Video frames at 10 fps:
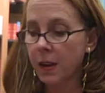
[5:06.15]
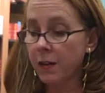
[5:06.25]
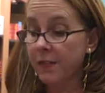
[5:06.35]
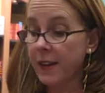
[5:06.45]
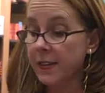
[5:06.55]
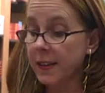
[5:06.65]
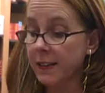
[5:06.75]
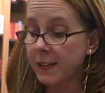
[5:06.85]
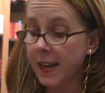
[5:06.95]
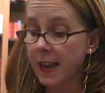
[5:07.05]
Her face hit
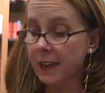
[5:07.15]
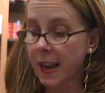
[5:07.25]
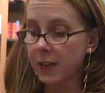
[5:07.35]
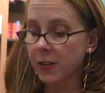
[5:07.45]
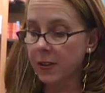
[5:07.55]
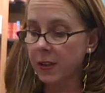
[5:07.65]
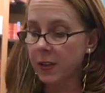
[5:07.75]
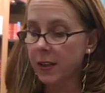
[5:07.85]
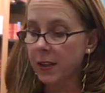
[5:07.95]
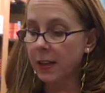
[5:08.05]
the sandcastle,
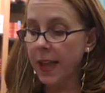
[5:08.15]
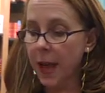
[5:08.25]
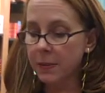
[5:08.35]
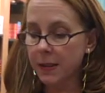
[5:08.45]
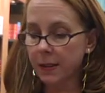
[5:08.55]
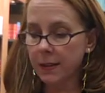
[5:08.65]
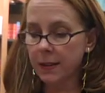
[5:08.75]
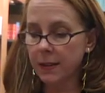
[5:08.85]
collapsing it.